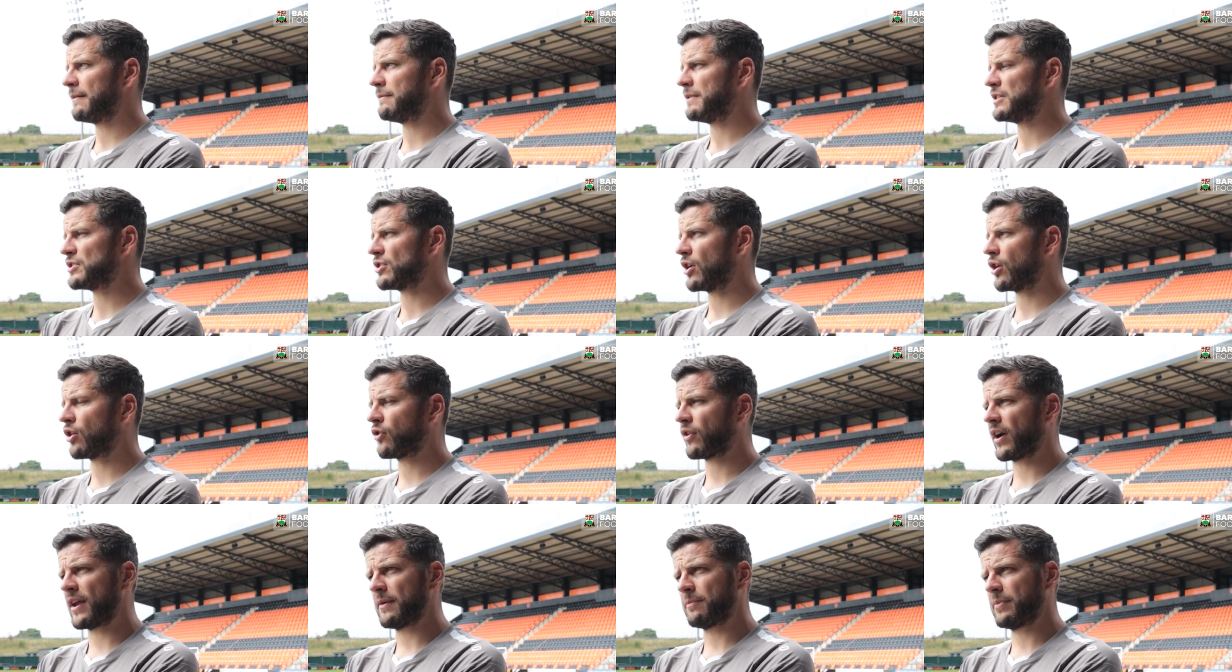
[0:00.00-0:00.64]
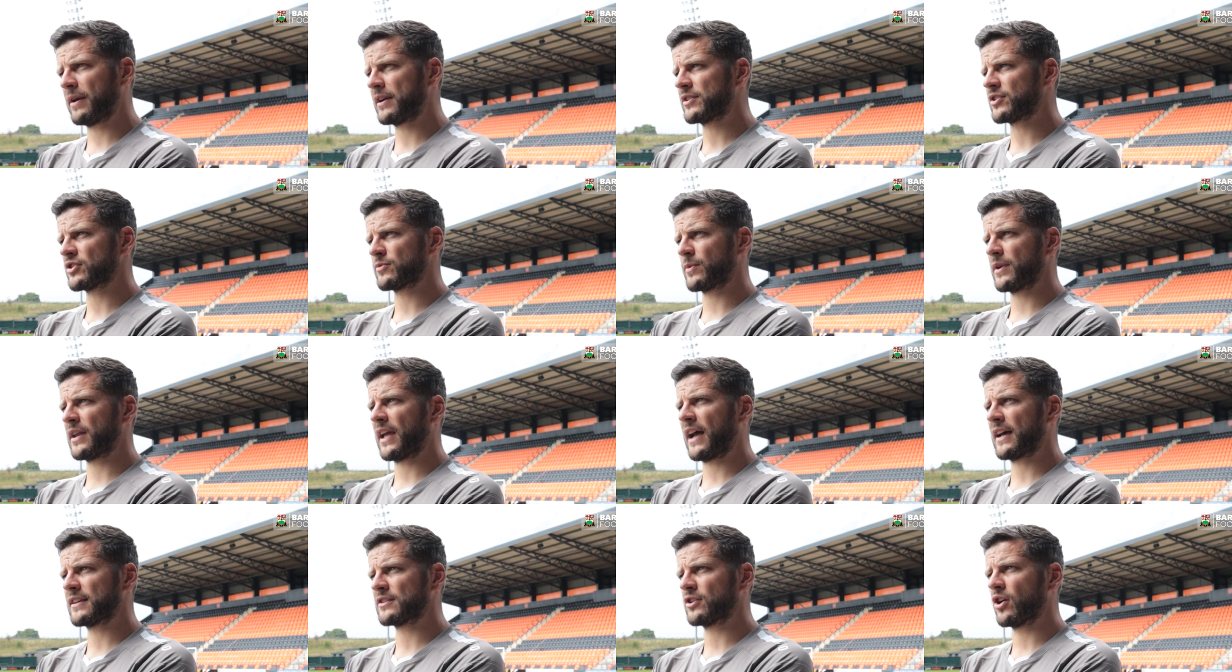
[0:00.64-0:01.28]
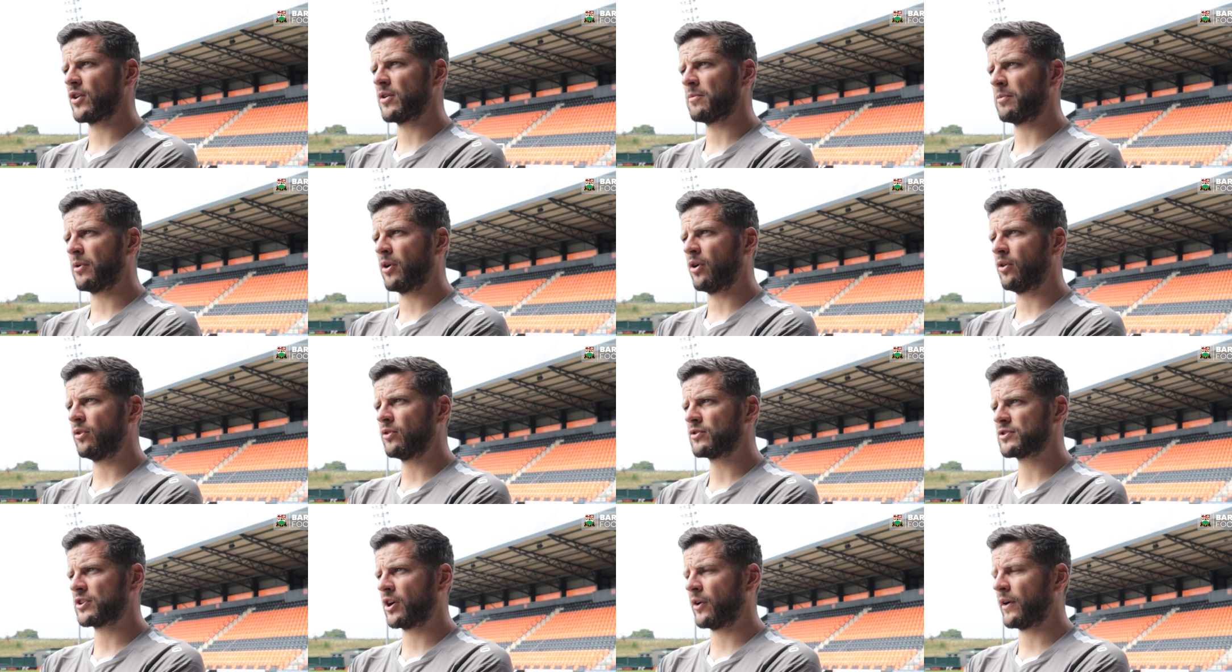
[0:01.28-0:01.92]
He's got great pictures when he has got the
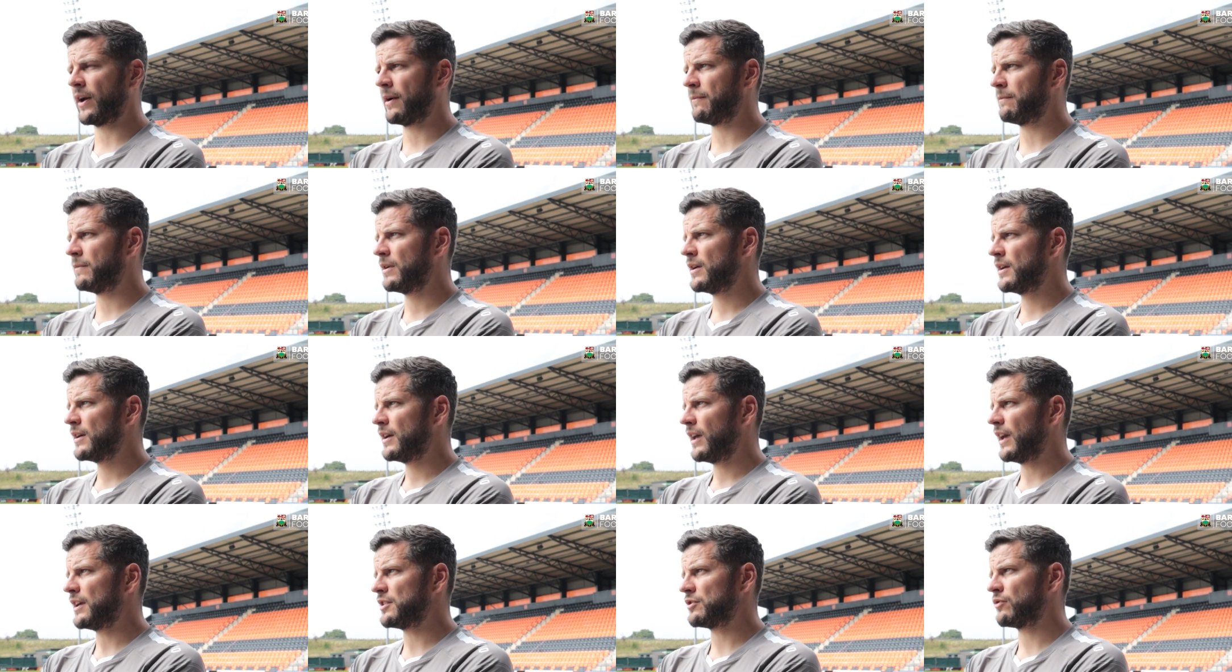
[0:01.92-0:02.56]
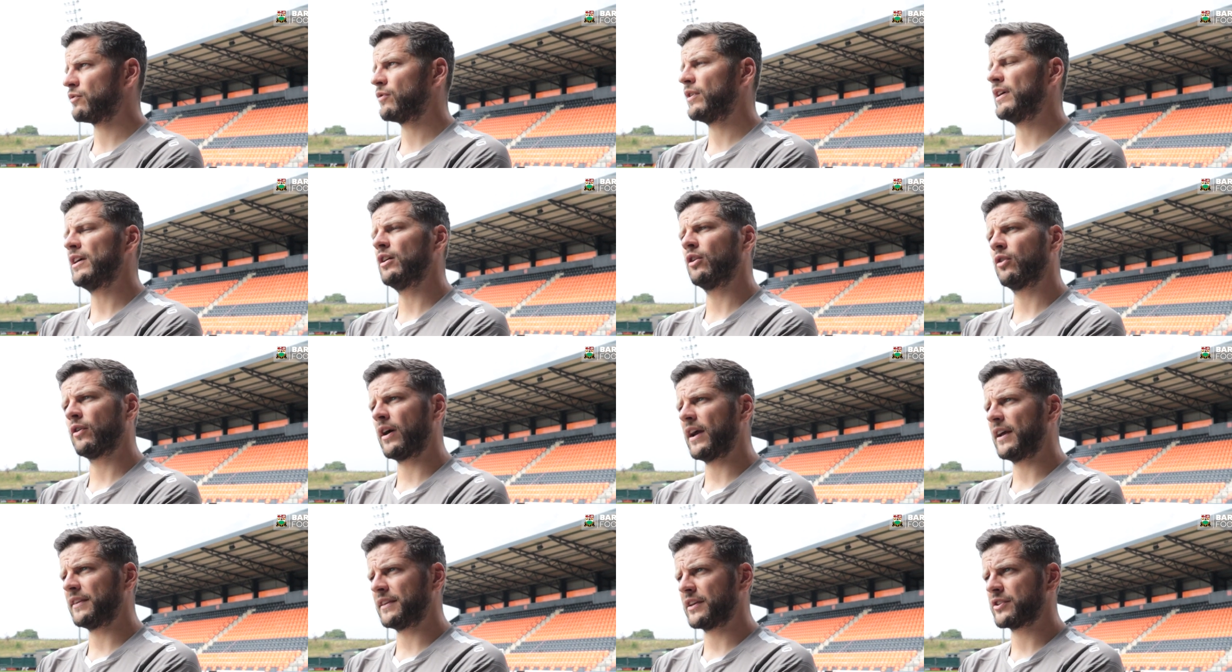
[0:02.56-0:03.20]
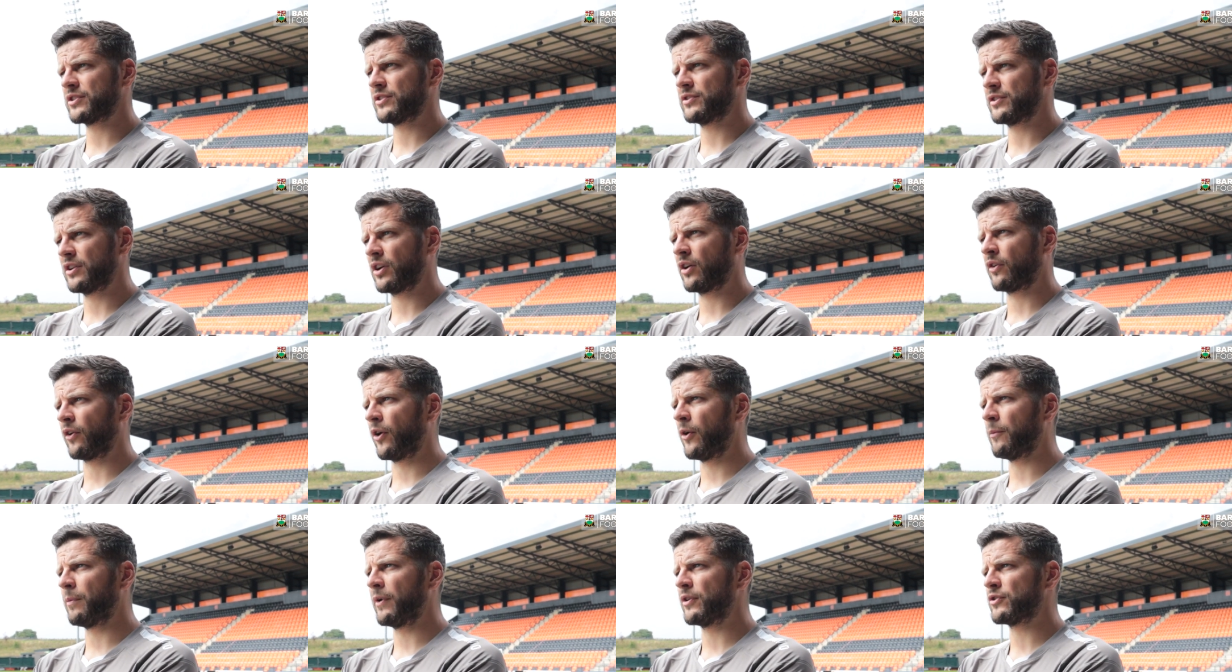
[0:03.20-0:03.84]
ball. So he's a real great addition to the
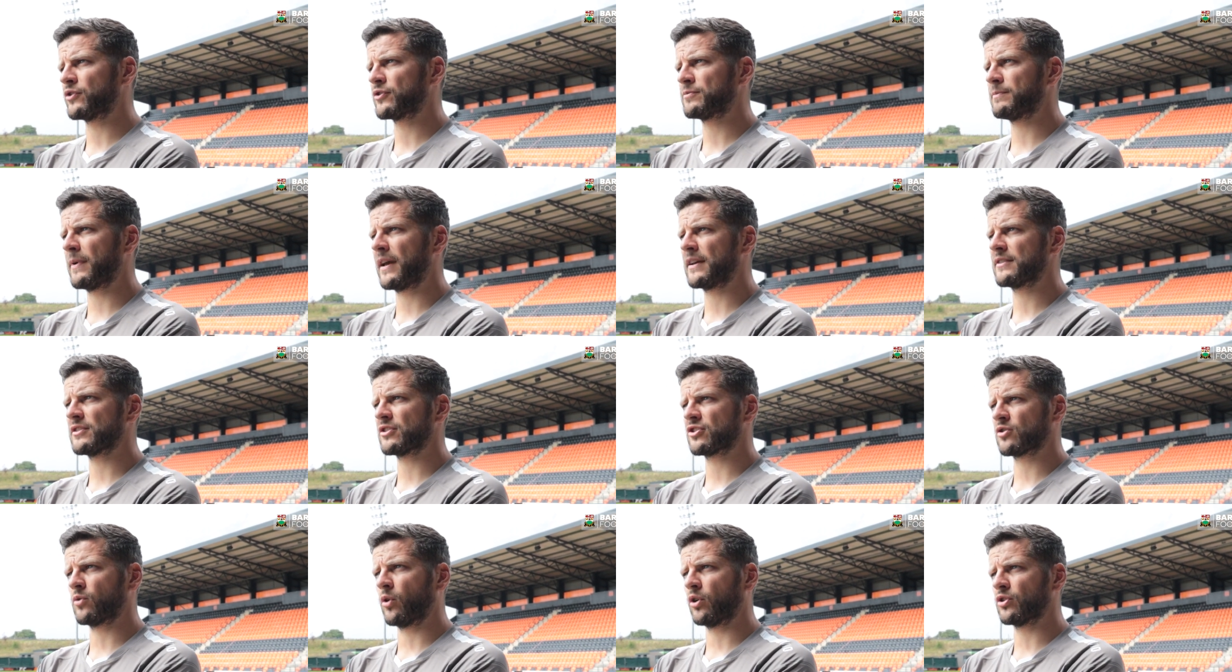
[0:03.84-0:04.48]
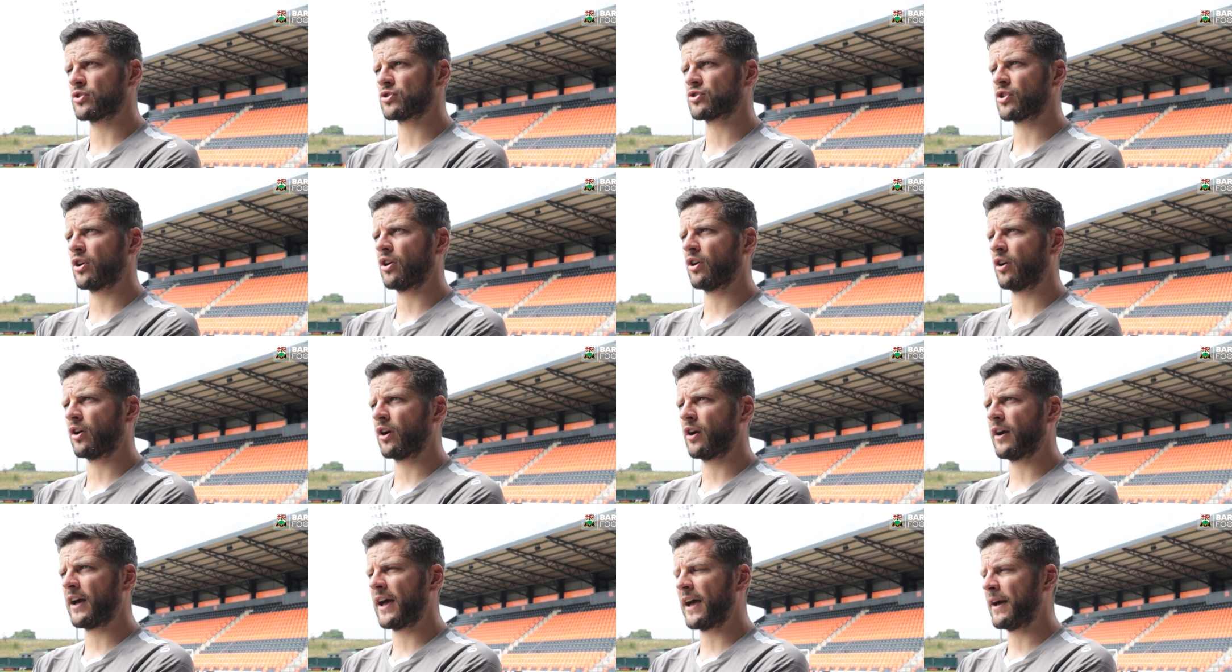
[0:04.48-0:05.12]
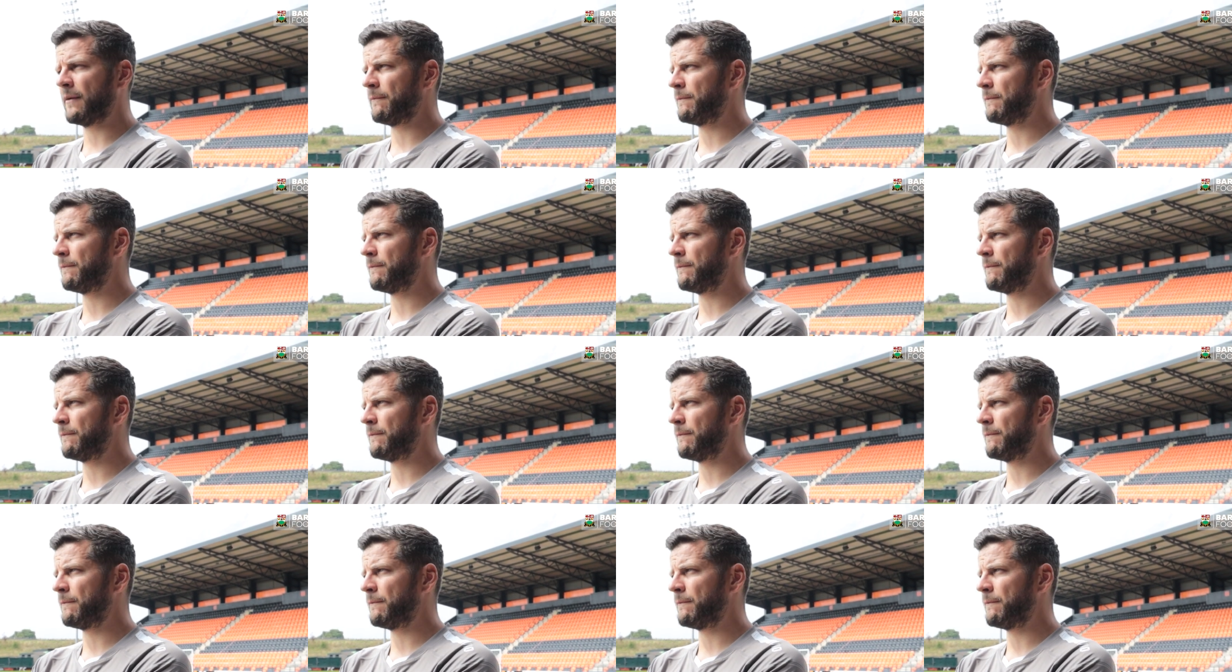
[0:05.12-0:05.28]
group, and it just makes the squad stronger.